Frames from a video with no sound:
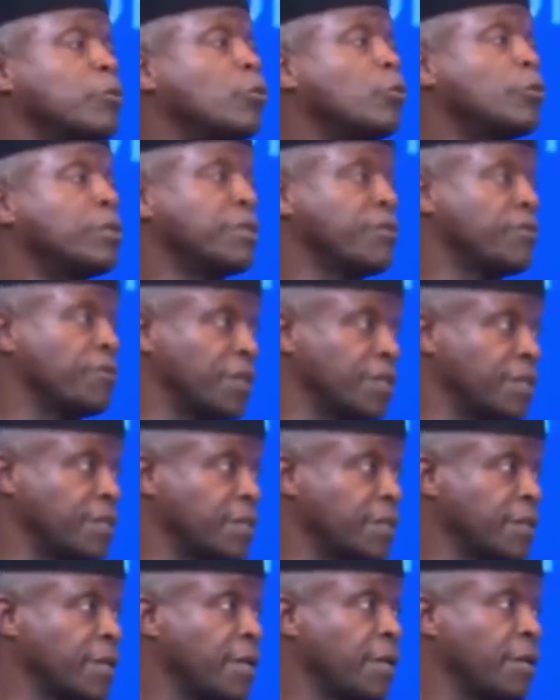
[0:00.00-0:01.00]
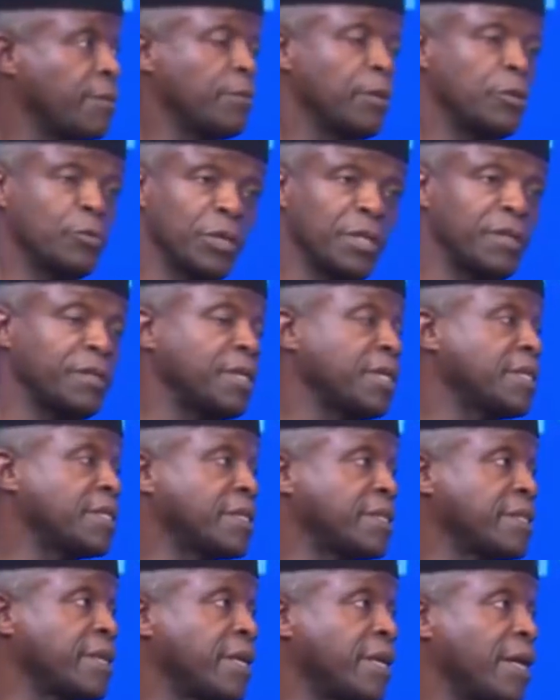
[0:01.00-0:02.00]
no difference between
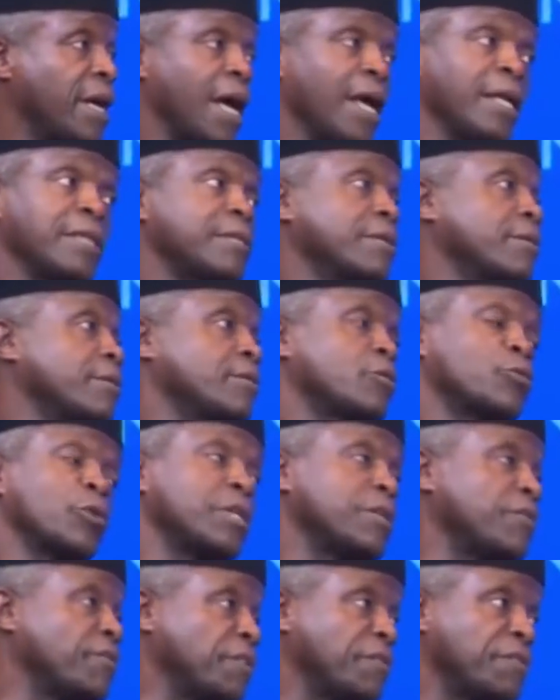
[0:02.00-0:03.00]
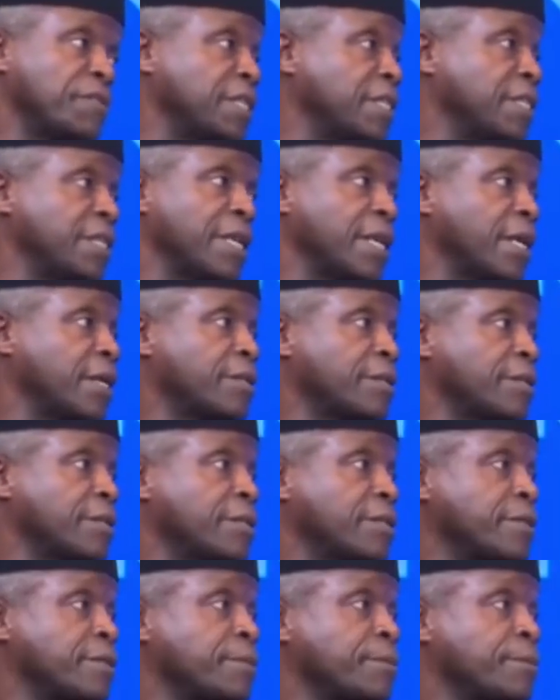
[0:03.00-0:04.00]
this and 2015
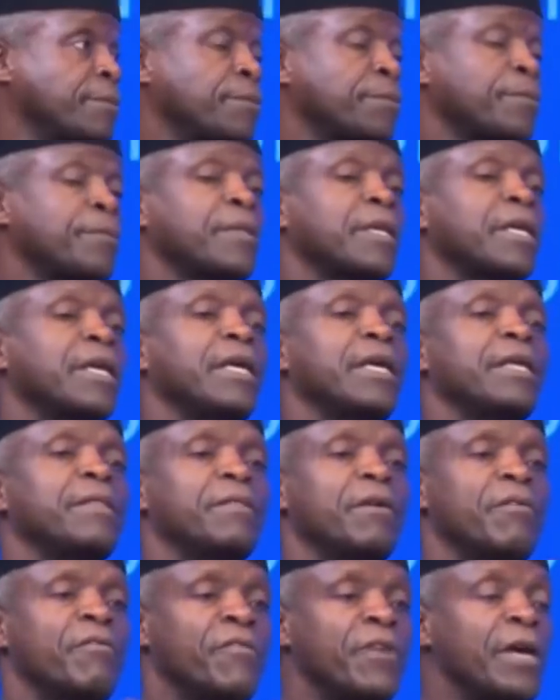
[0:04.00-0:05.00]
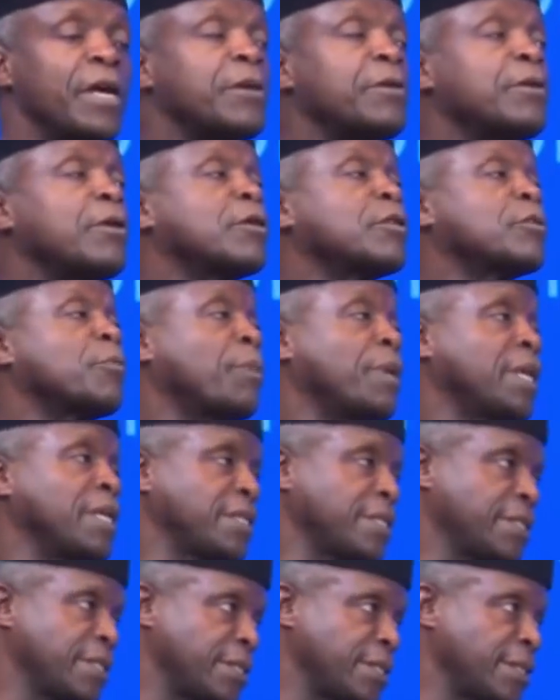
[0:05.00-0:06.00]
elections. In the various
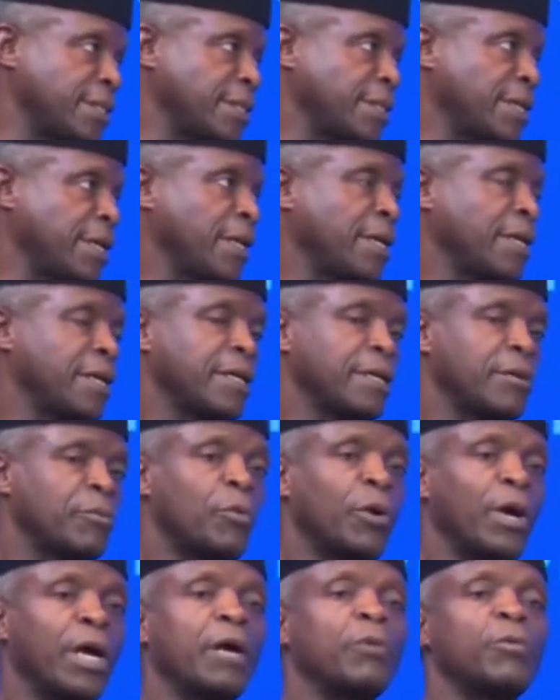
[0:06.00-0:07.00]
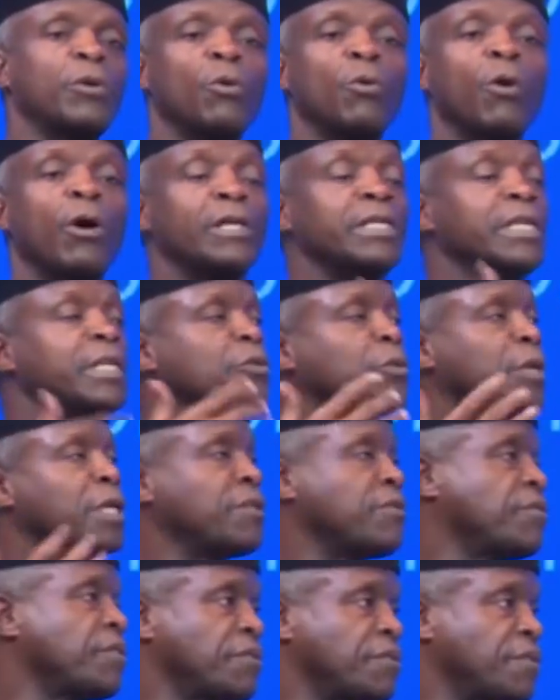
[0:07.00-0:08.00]
places where we won in
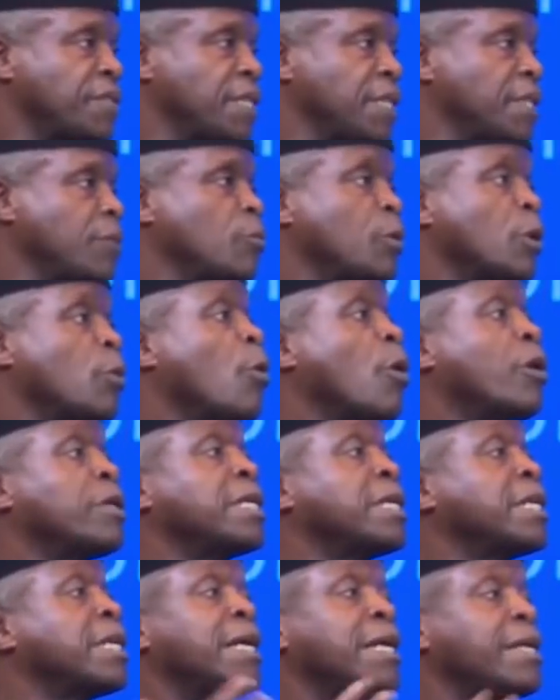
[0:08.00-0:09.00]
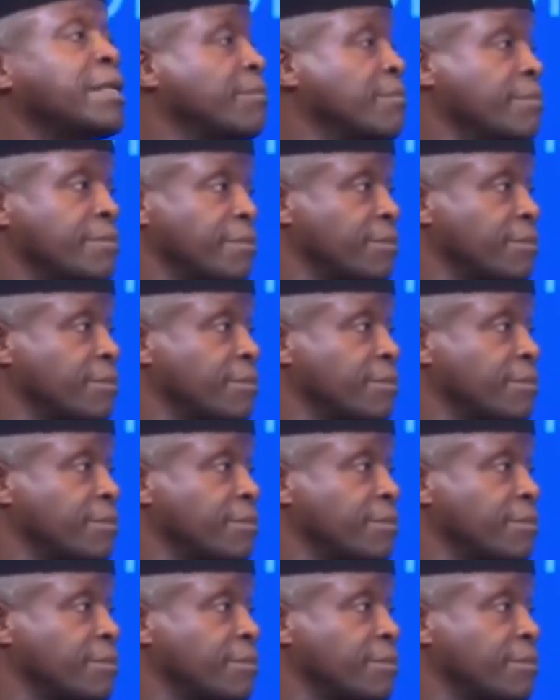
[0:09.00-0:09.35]
2015, we won again.